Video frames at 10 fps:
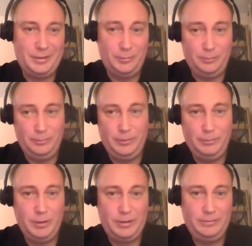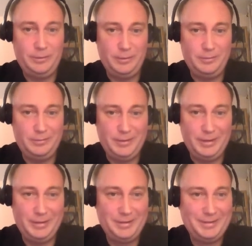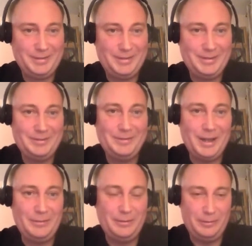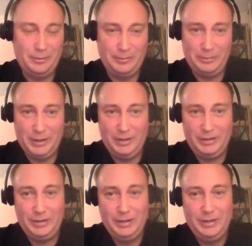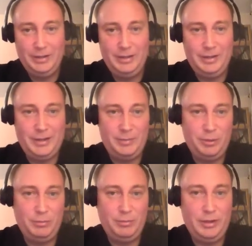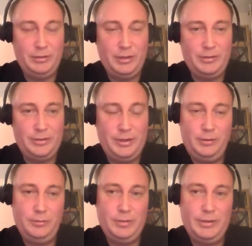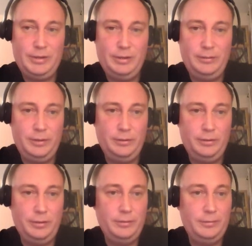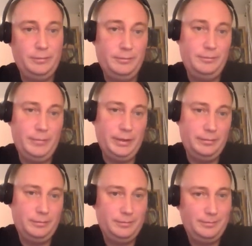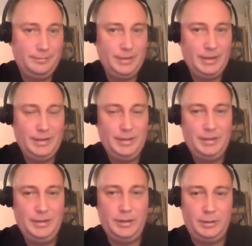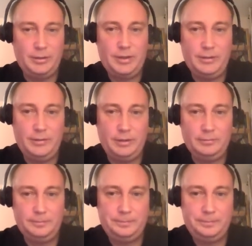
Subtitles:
so we work for that half of a minute. It's probably around zero, but still, if you do it often, then it costs something.